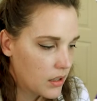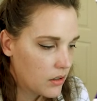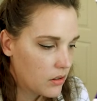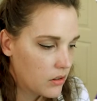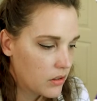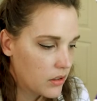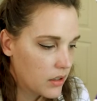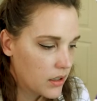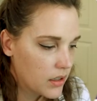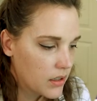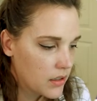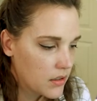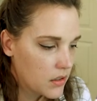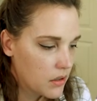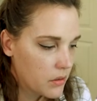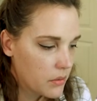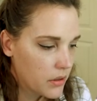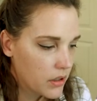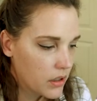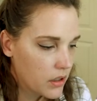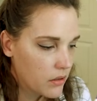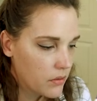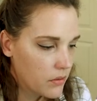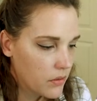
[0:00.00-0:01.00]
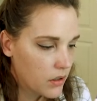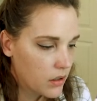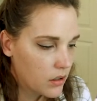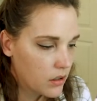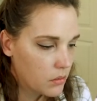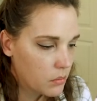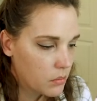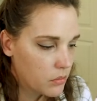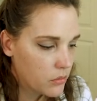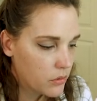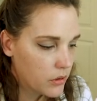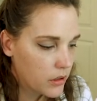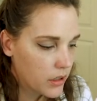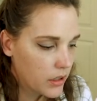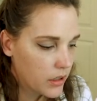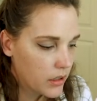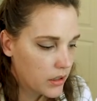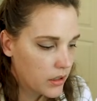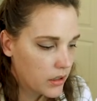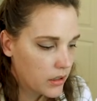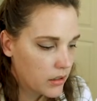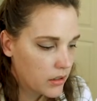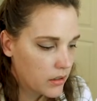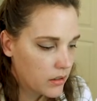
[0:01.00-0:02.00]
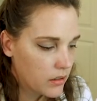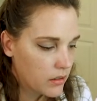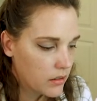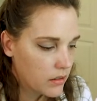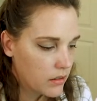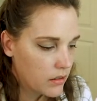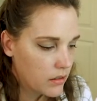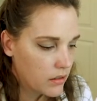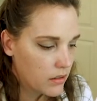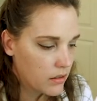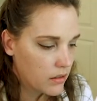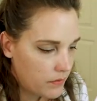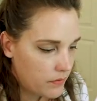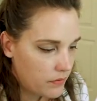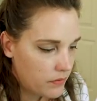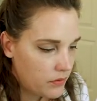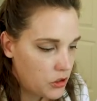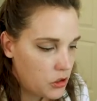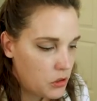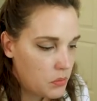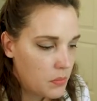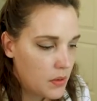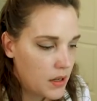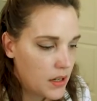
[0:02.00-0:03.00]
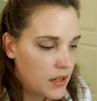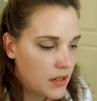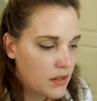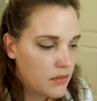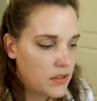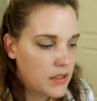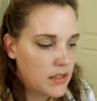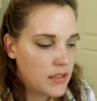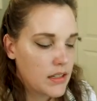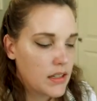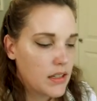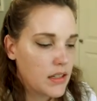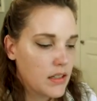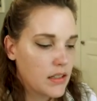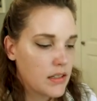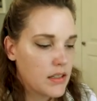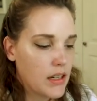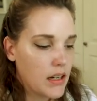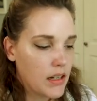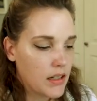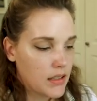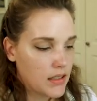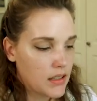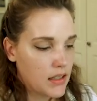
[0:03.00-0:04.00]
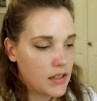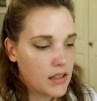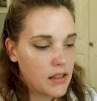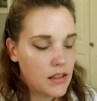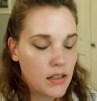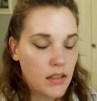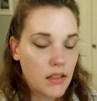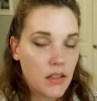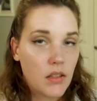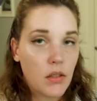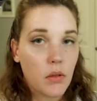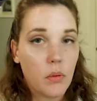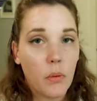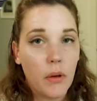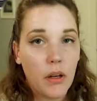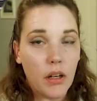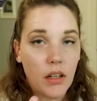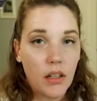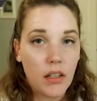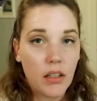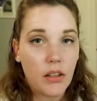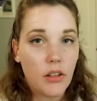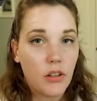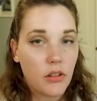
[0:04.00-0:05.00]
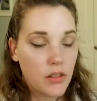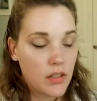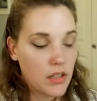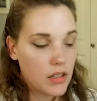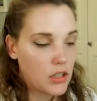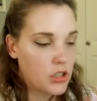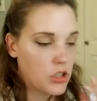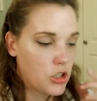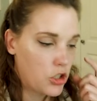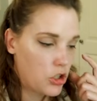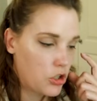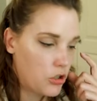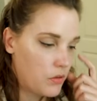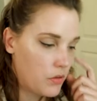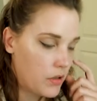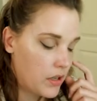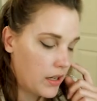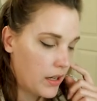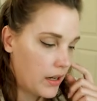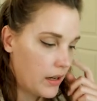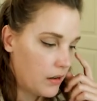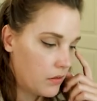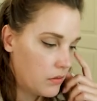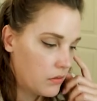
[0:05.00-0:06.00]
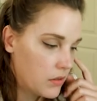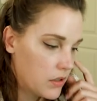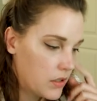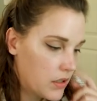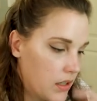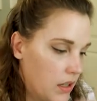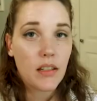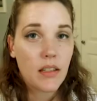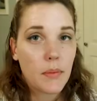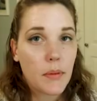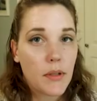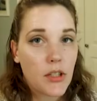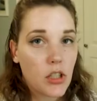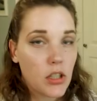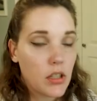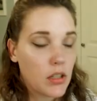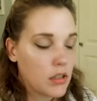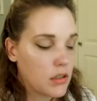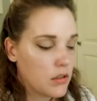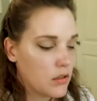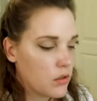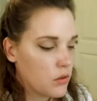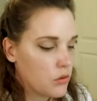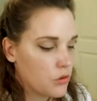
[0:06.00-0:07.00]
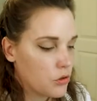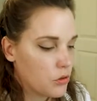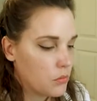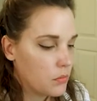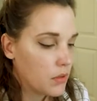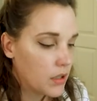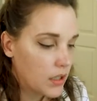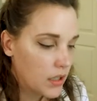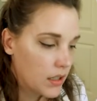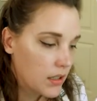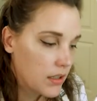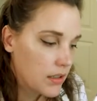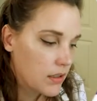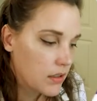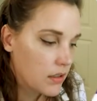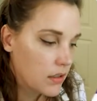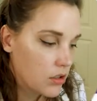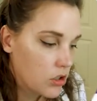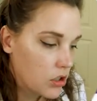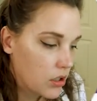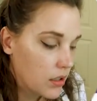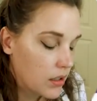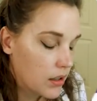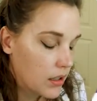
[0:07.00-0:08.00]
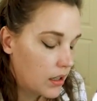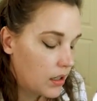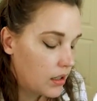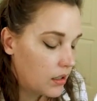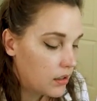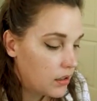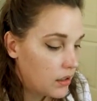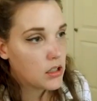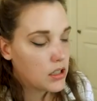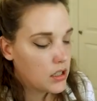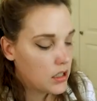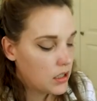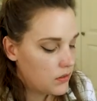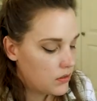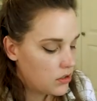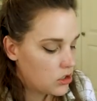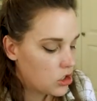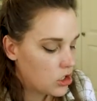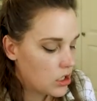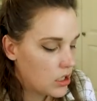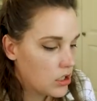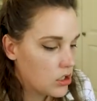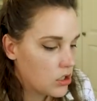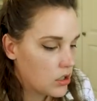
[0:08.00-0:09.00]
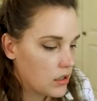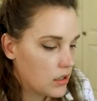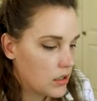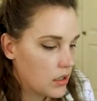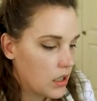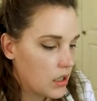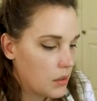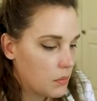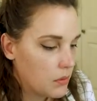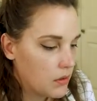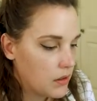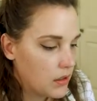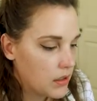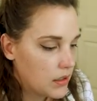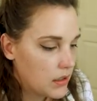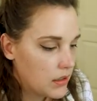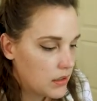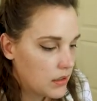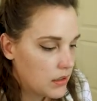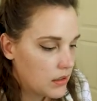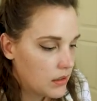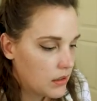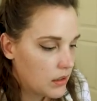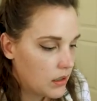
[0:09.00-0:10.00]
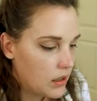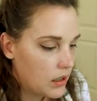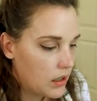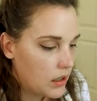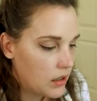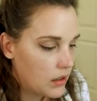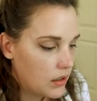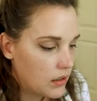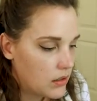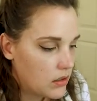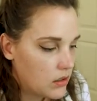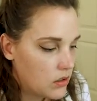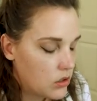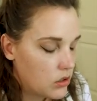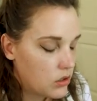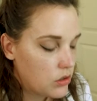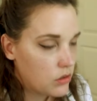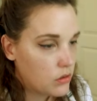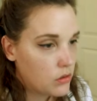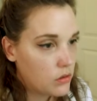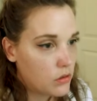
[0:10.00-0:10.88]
look like it's going off the artboard here. You may have seen text like this to where it looks like it's shooting out, especially like on social media and such like that. You can even change the type on this, and let's do